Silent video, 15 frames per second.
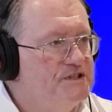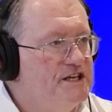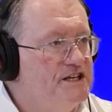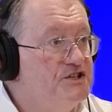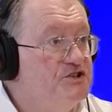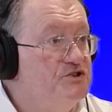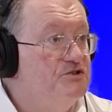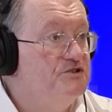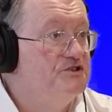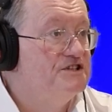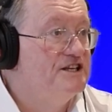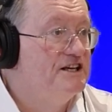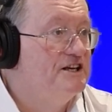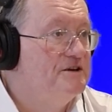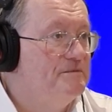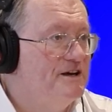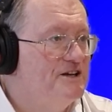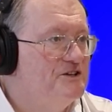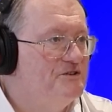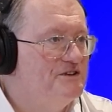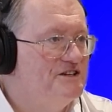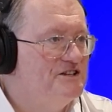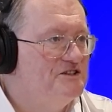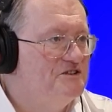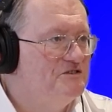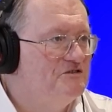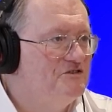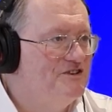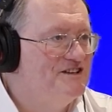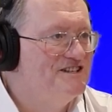say, students thinking about doing
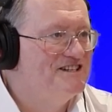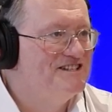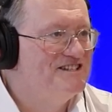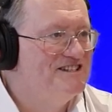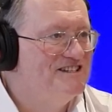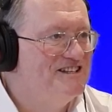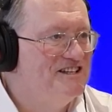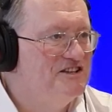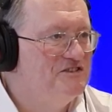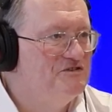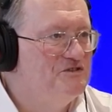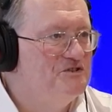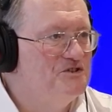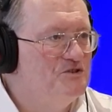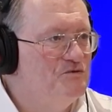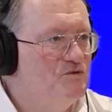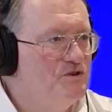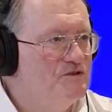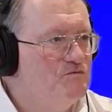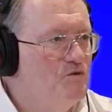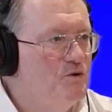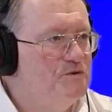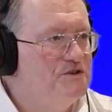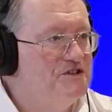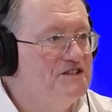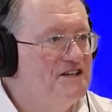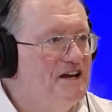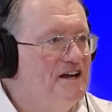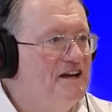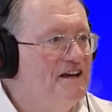digital forensics in the future? What would you
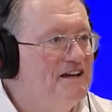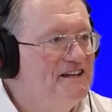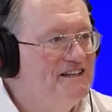say?